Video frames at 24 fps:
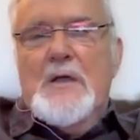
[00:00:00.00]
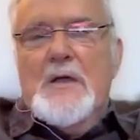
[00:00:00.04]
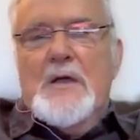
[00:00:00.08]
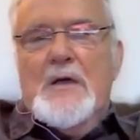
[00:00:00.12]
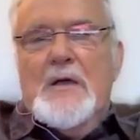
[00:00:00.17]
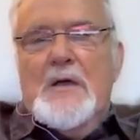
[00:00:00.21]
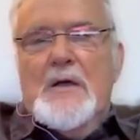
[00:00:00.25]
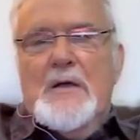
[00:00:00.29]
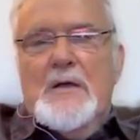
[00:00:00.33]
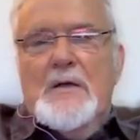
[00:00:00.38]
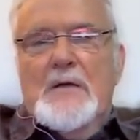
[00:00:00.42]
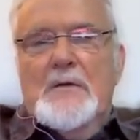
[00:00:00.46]

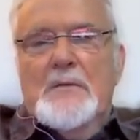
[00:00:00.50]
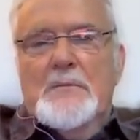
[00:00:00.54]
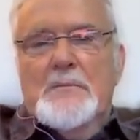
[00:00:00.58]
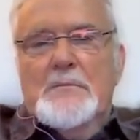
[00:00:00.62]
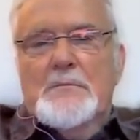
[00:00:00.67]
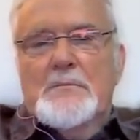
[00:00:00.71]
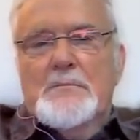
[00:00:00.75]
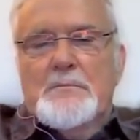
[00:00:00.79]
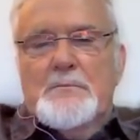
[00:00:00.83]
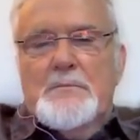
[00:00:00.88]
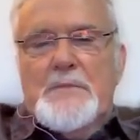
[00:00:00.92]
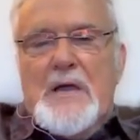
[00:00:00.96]

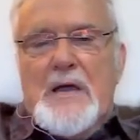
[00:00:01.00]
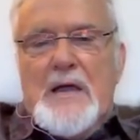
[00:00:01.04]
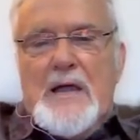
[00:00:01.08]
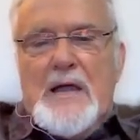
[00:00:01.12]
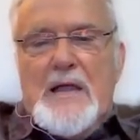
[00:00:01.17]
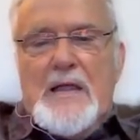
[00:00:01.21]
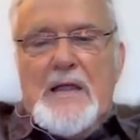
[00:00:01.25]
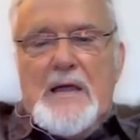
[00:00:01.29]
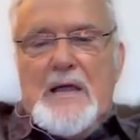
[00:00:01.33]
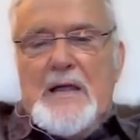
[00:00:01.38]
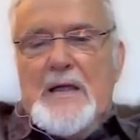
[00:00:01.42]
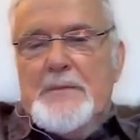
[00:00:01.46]
I'm
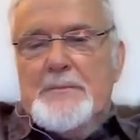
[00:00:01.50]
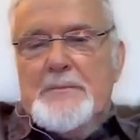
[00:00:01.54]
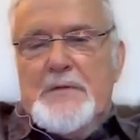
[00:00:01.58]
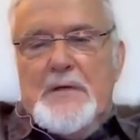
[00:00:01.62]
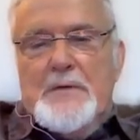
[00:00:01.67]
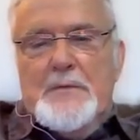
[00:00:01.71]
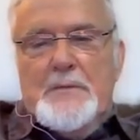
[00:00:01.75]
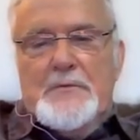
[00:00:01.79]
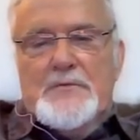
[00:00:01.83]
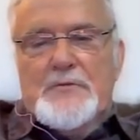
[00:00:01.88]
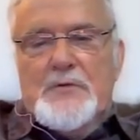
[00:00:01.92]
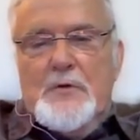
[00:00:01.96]

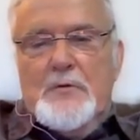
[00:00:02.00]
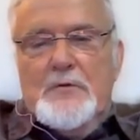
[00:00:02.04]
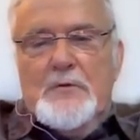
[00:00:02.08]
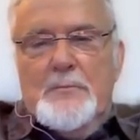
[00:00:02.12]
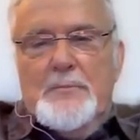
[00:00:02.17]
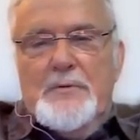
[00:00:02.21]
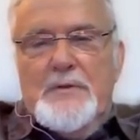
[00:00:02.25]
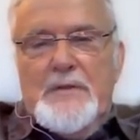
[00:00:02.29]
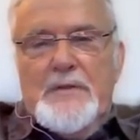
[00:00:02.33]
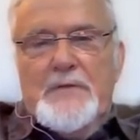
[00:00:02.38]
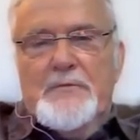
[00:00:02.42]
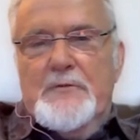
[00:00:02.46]
a total
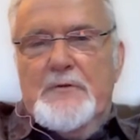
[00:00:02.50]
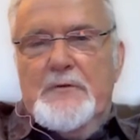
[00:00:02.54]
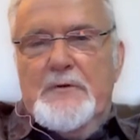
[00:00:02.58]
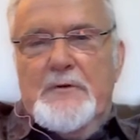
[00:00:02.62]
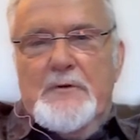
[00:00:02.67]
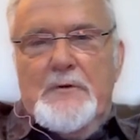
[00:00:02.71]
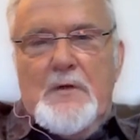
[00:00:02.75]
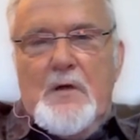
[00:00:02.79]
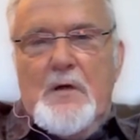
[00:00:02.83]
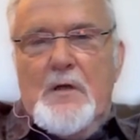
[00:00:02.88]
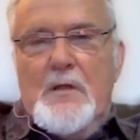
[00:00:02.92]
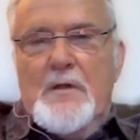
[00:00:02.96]

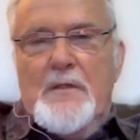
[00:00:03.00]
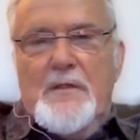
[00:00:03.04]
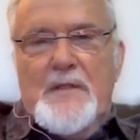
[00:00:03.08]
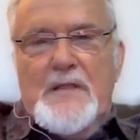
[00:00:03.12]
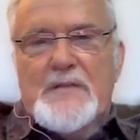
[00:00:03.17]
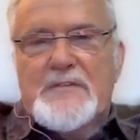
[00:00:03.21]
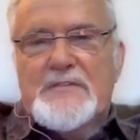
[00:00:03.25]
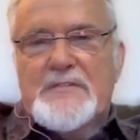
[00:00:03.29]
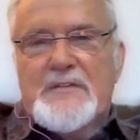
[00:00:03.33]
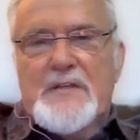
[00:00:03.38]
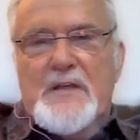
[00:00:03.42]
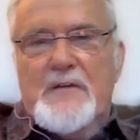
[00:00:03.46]
believer in all of
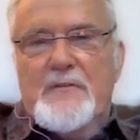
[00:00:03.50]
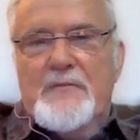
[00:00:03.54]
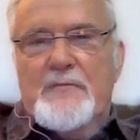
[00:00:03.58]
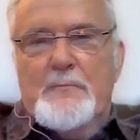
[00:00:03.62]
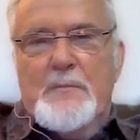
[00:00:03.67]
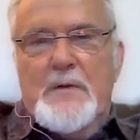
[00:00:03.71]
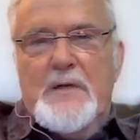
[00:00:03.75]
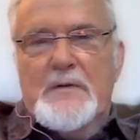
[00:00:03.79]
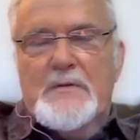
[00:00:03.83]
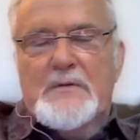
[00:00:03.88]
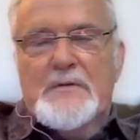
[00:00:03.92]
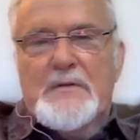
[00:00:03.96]
that stuff.
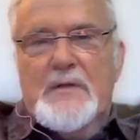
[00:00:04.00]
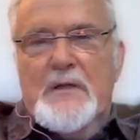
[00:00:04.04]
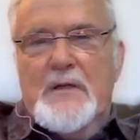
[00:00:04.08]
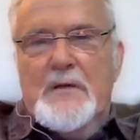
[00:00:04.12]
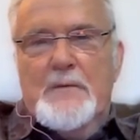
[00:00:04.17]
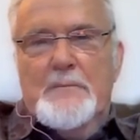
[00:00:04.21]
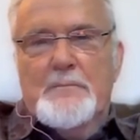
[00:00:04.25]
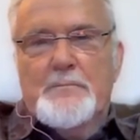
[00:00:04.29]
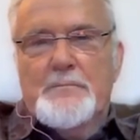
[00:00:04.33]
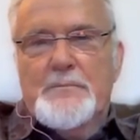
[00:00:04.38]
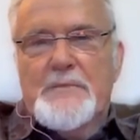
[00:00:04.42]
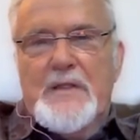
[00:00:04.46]
But
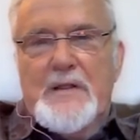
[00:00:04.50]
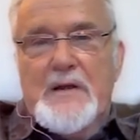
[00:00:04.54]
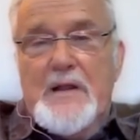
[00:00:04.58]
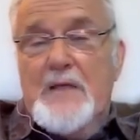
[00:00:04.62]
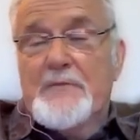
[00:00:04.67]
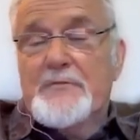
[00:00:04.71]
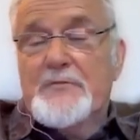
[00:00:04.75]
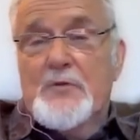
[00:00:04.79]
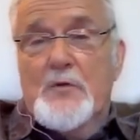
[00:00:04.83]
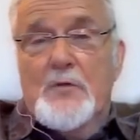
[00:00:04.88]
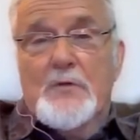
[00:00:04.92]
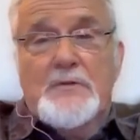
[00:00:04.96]
and
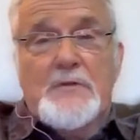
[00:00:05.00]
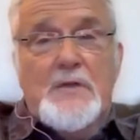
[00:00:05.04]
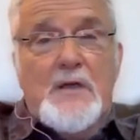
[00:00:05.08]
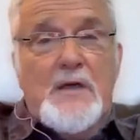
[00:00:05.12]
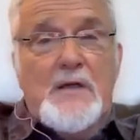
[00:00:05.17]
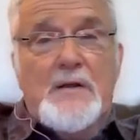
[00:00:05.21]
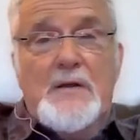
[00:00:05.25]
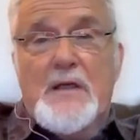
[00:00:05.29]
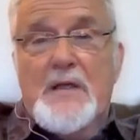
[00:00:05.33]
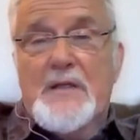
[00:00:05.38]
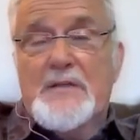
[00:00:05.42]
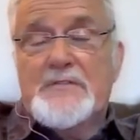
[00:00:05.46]
I've told
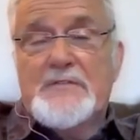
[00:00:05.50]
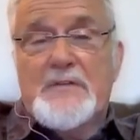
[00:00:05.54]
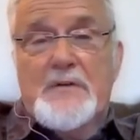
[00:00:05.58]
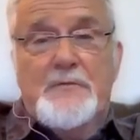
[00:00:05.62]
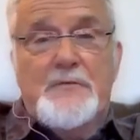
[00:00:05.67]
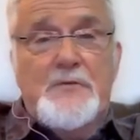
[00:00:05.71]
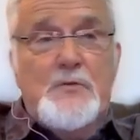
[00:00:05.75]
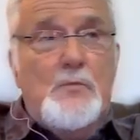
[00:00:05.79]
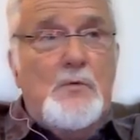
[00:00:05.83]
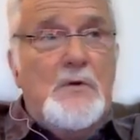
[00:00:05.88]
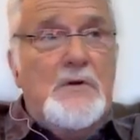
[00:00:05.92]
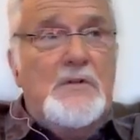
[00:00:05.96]
God, I said,
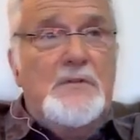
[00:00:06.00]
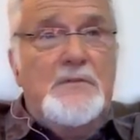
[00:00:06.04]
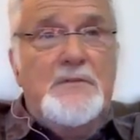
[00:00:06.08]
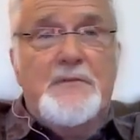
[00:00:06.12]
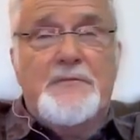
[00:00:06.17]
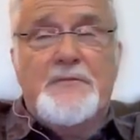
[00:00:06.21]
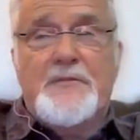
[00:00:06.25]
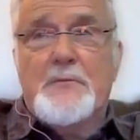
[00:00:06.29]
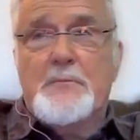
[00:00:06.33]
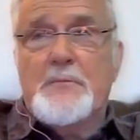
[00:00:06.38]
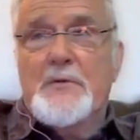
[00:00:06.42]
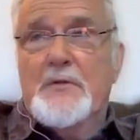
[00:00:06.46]
if you want to
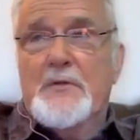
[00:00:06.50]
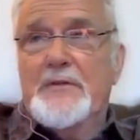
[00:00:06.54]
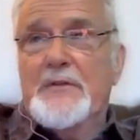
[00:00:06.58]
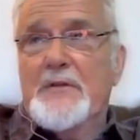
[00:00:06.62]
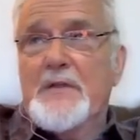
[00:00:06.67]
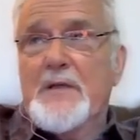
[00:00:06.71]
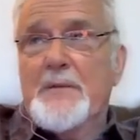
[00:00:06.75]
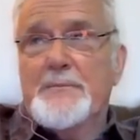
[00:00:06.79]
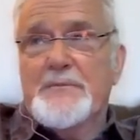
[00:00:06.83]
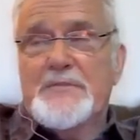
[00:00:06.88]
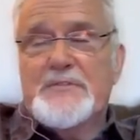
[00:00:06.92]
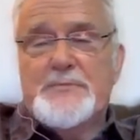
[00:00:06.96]
lift the building
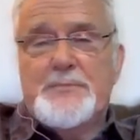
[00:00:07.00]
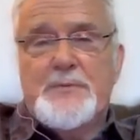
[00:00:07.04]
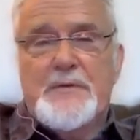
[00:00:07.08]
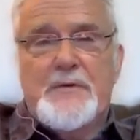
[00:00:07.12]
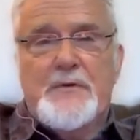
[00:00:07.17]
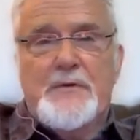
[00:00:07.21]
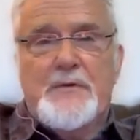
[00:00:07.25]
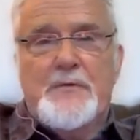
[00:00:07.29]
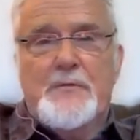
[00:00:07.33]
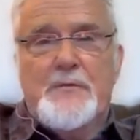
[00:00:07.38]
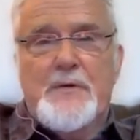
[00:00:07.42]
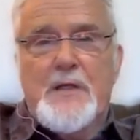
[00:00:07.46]
up and spin
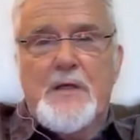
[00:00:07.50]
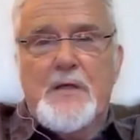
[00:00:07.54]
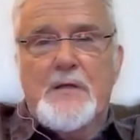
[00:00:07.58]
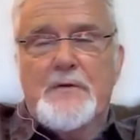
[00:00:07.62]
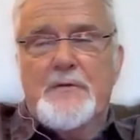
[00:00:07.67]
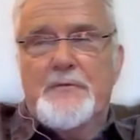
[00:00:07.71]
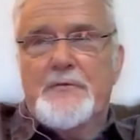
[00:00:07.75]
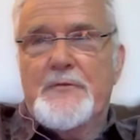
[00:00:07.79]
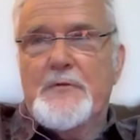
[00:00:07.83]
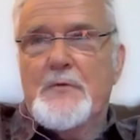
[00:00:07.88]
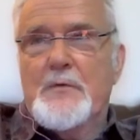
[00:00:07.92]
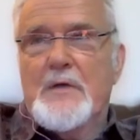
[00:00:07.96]
it around,
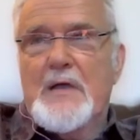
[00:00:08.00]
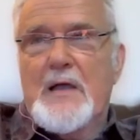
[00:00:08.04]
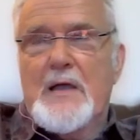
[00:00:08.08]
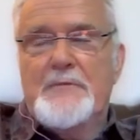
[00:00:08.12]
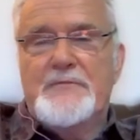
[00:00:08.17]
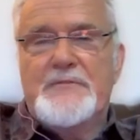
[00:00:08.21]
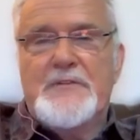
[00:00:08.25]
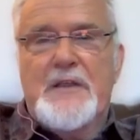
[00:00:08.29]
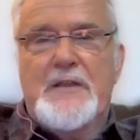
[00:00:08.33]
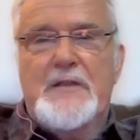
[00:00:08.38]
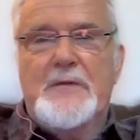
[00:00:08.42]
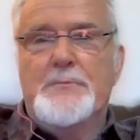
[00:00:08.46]

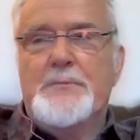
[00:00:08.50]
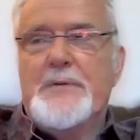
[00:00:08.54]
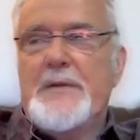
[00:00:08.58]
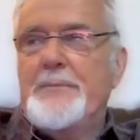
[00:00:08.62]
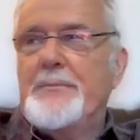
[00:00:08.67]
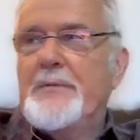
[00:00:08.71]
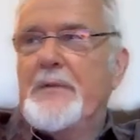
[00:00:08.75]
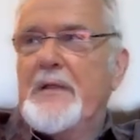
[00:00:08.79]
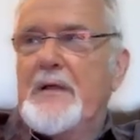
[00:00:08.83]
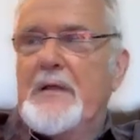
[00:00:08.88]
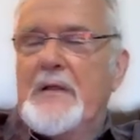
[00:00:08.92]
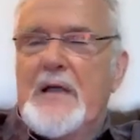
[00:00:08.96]
I've taken
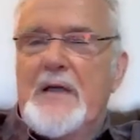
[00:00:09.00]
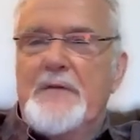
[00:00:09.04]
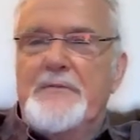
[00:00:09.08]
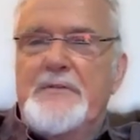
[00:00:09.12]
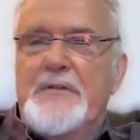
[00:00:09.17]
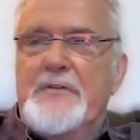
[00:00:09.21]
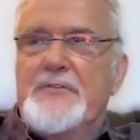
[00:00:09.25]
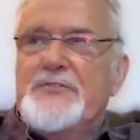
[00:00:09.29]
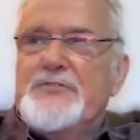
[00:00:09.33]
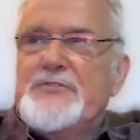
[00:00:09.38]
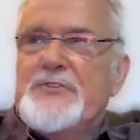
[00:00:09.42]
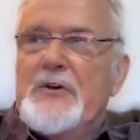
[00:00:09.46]
people out. I've
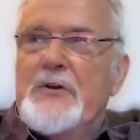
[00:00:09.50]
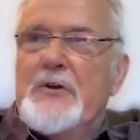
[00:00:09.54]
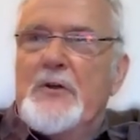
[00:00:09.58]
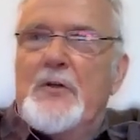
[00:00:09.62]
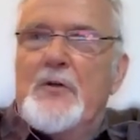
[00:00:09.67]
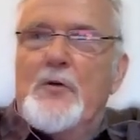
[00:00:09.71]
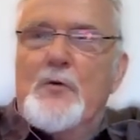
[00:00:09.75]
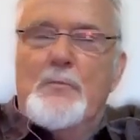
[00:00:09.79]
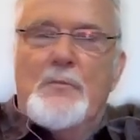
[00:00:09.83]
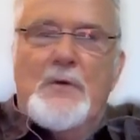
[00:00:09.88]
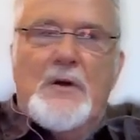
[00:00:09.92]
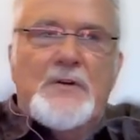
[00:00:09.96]
done
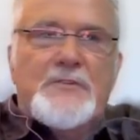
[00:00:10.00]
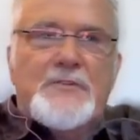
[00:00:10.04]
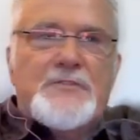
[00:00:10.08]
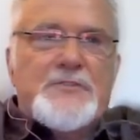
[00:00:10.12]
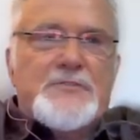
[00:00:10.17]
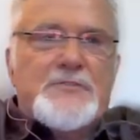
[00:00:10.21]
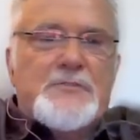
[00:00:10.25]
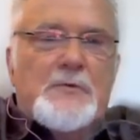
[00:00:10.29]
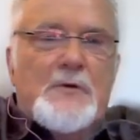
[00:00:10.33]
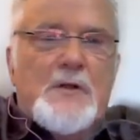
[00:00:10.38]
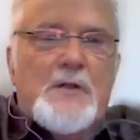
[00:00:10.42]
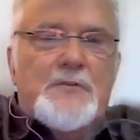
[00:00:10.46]
Jericho
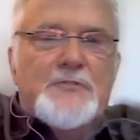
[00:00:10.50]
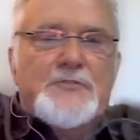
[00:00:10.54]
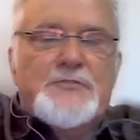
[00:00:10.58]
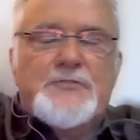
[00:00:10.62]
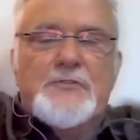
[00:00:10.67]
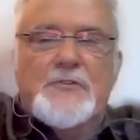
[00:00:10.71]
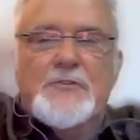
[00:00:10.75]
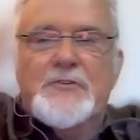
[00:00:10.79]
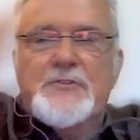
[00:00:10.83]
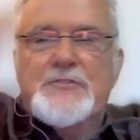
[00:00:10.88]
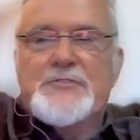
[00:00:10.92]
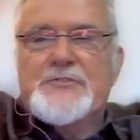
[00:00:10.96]
marches around
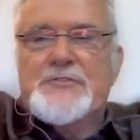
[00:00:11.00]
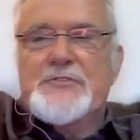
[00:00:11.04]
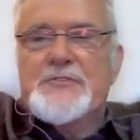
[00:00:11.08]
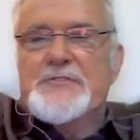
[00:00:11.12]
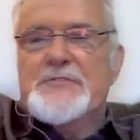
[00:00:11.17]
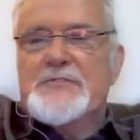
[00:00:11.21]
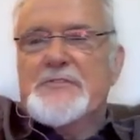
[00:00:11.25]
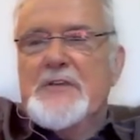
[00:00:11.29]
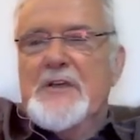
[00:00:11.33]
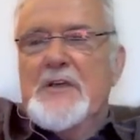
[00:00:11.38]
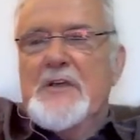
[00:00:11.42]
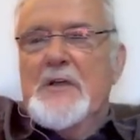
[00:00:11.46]

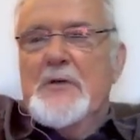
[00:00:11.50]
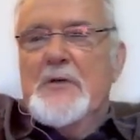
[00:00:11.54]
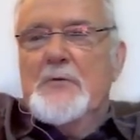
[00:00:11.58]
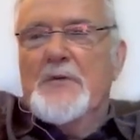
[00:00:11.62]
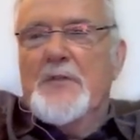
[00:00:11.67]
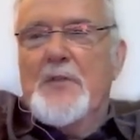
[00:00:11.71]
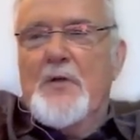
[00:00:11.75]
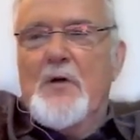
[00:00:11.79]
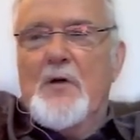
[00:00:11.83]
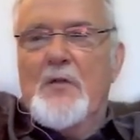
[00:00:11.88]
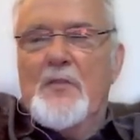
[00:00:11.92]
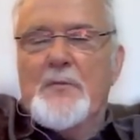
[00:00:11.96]
churches
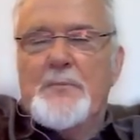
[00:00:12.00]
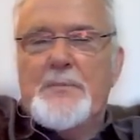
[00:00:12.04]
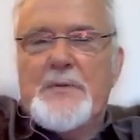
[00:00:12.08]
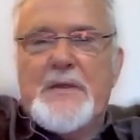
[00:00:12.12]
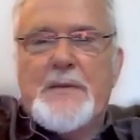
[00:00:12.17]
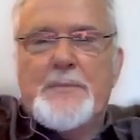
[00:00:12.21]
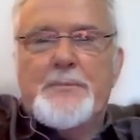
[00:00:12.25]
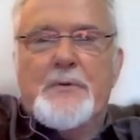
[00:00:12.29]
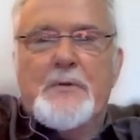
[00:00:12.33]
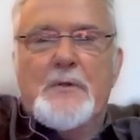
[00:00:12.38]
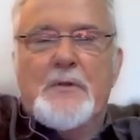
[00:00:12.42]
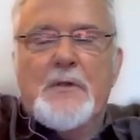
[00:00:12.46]
with all the
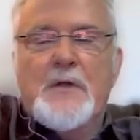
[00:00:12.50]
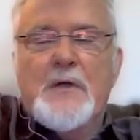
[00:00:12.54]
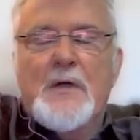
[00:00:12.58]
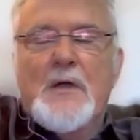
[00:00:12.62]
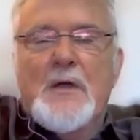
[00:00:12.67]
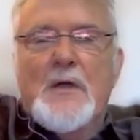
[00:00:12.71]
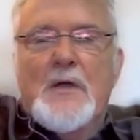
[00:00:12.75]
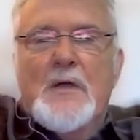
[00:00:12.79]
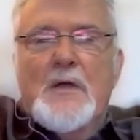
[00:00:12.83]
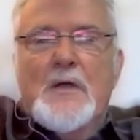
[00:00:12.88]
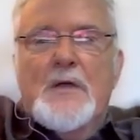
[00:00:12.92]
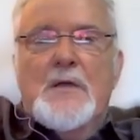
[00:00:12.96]
people.
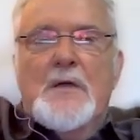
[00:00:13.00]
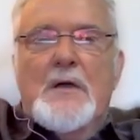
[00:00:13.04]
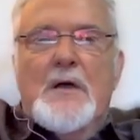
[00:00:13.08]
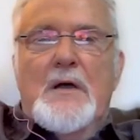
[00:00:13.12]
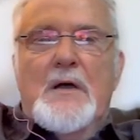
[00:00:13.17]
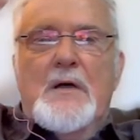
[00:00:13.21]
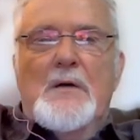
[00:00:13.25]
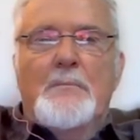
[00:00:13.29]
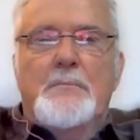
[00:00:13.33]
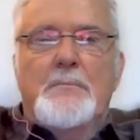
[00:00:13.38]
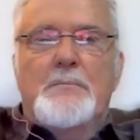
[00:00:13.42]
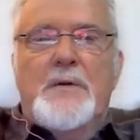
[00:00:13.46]
Exactly.
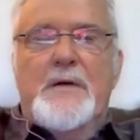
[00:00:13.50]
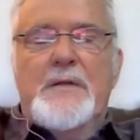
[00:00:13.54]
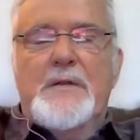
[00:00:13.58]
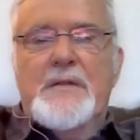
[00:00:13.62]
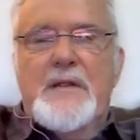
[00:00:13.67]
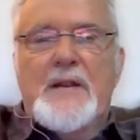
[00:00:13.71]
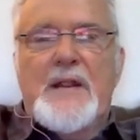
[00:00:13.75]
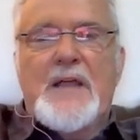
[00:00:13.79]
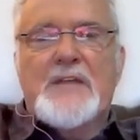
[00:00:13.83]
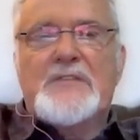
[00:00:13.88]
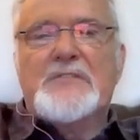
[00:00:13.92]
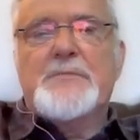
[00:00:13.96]
But
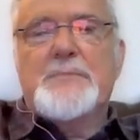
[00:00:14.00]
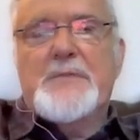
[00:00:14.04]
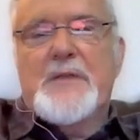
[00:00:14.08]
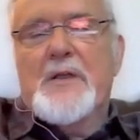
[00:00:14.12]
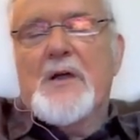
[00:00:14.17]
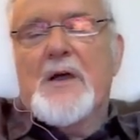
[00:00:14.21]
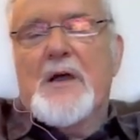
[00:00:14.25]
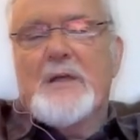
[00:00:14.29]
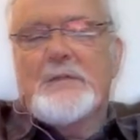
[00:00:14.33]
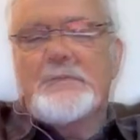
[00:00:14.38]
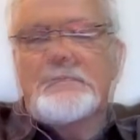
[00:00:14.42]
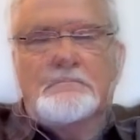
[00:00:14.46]
it has to be
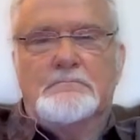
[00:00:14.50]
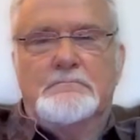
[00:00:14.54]
God.